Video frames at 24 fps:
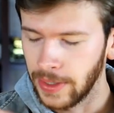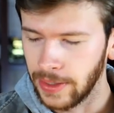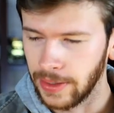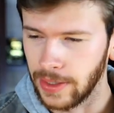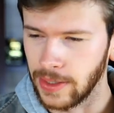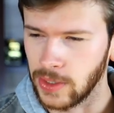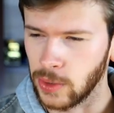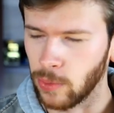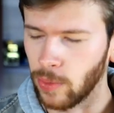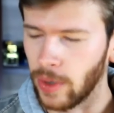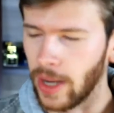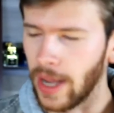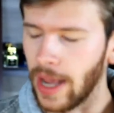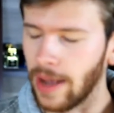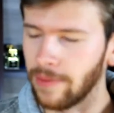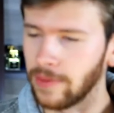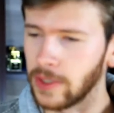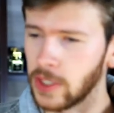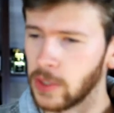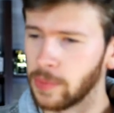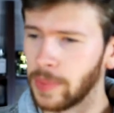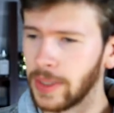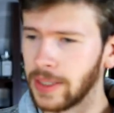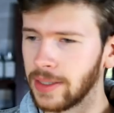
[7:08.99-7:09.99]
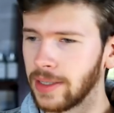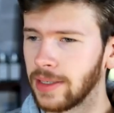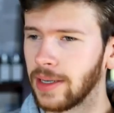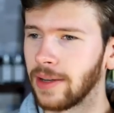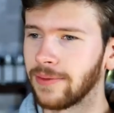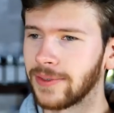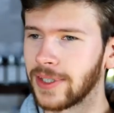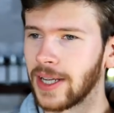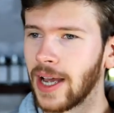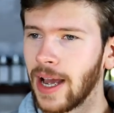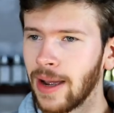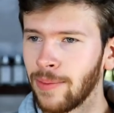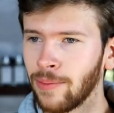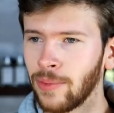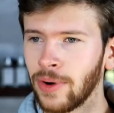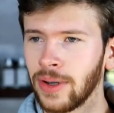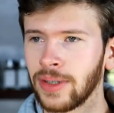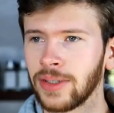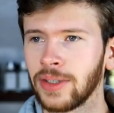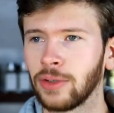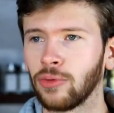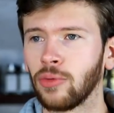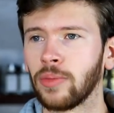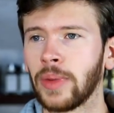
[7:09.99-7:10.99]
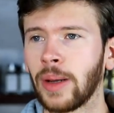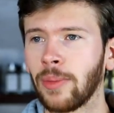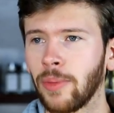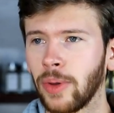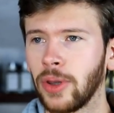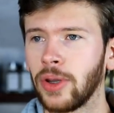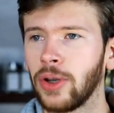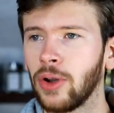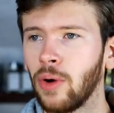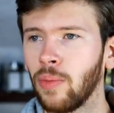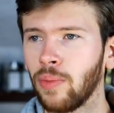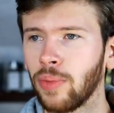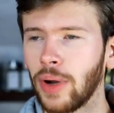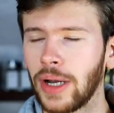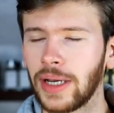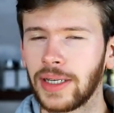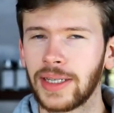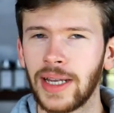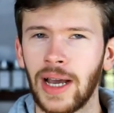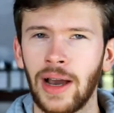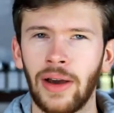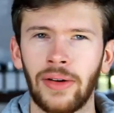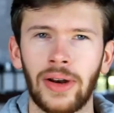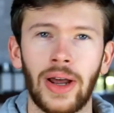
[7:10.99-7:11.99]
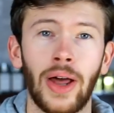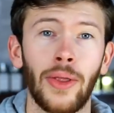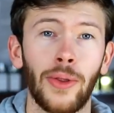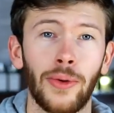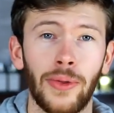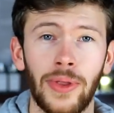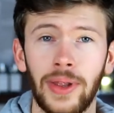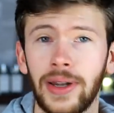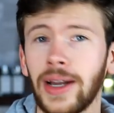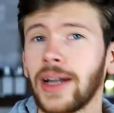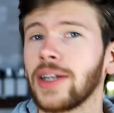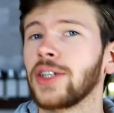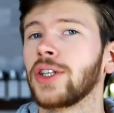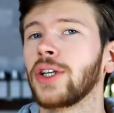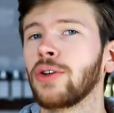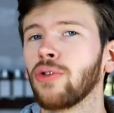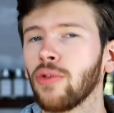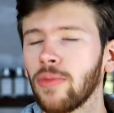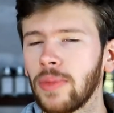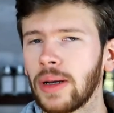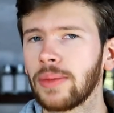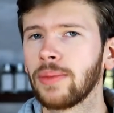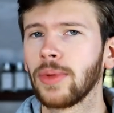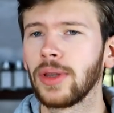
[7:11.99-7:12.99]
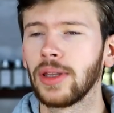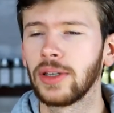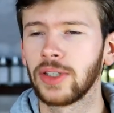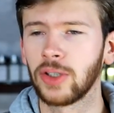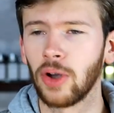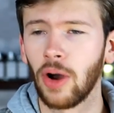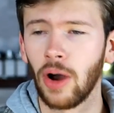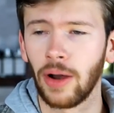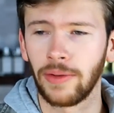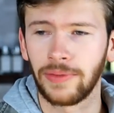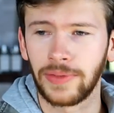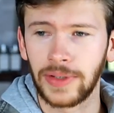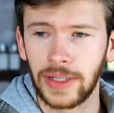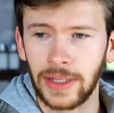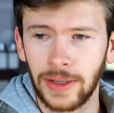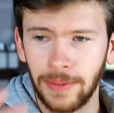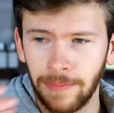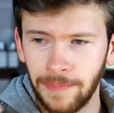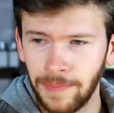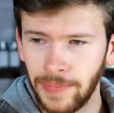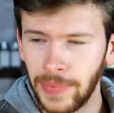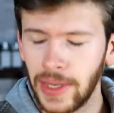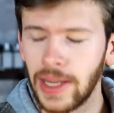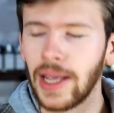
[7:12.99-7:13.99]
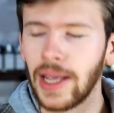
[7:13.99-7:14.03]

This one I haven't spent enough time with to remember the note breakdown, other than I do remember the toffee.